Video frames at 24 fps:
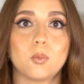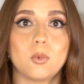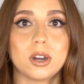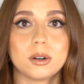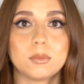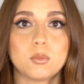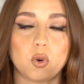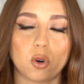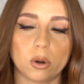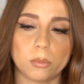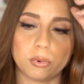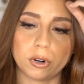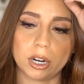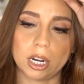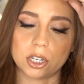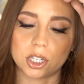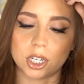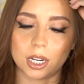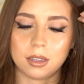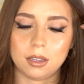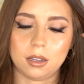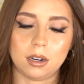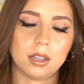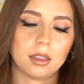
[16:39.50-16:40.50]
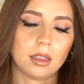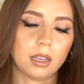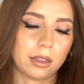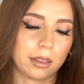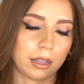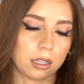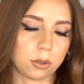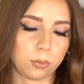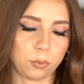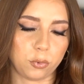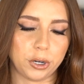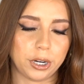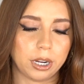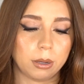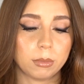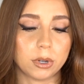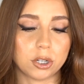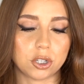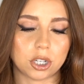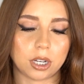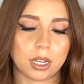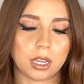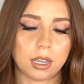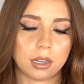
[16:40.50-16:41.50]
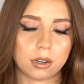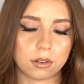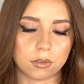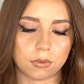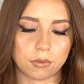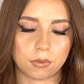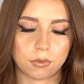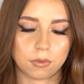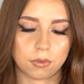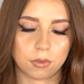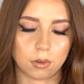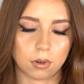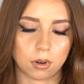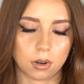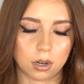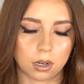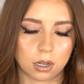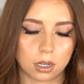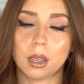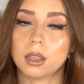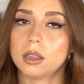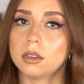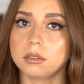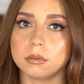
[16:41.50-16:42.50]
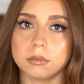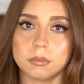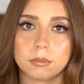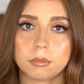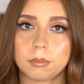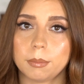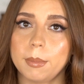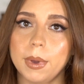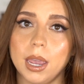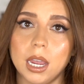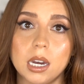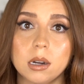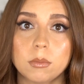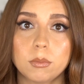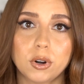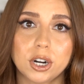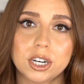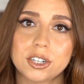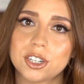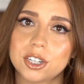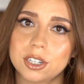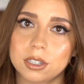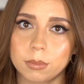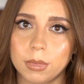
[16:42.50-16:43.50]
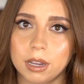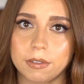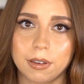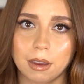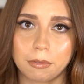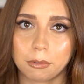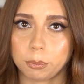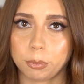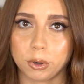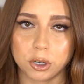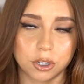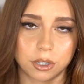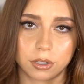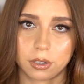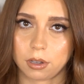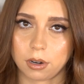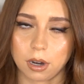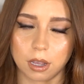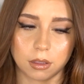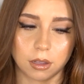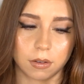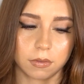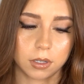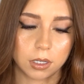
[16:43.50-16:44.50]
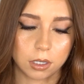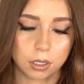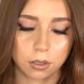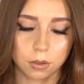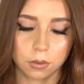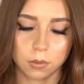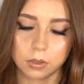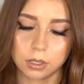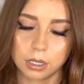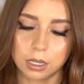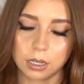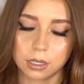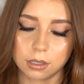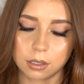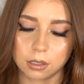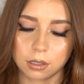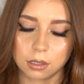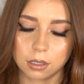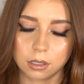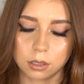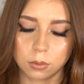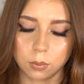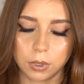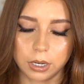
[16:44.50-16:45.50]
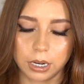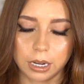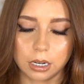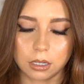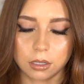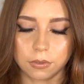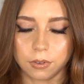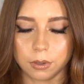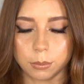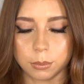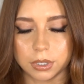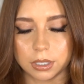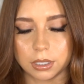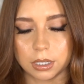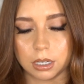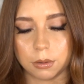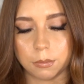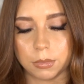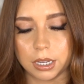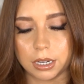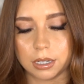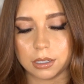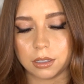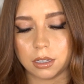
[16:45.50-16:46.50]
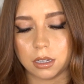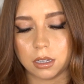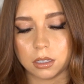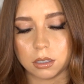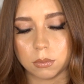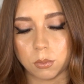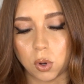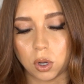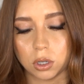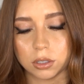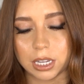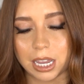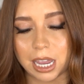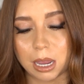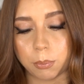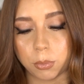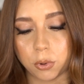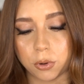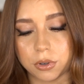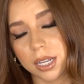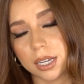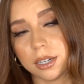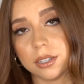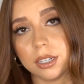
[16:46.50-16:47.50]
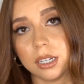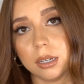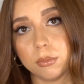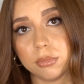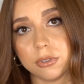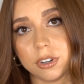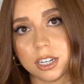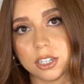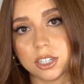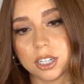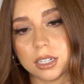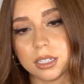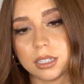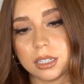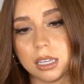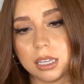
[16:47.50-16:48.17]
one more brush, and then I think that's pretty much it for my main brushes, my favorite brushes that I love to use. It's this one. It is from Sigma. It is the small tapered blending brush. It's